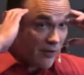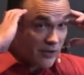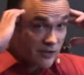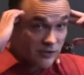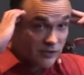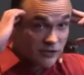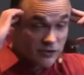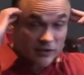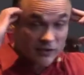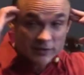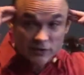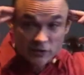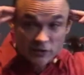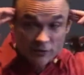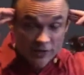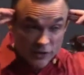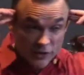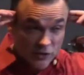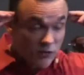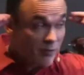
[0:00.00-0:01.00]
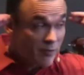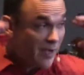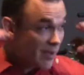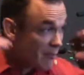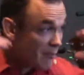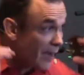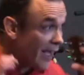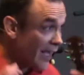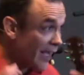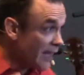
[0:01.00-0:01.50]
to, to renew my
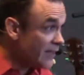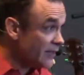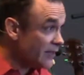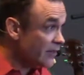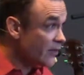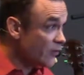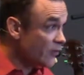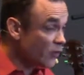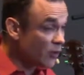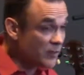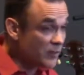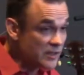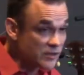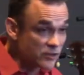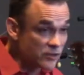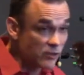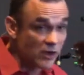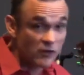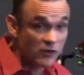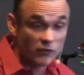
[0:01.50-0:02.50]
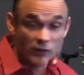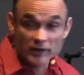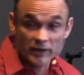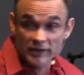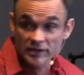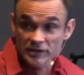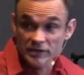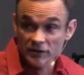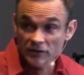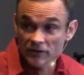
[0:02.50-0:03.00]
mind, Romans 12, 1
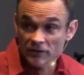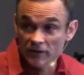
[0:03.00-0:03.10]
and 2.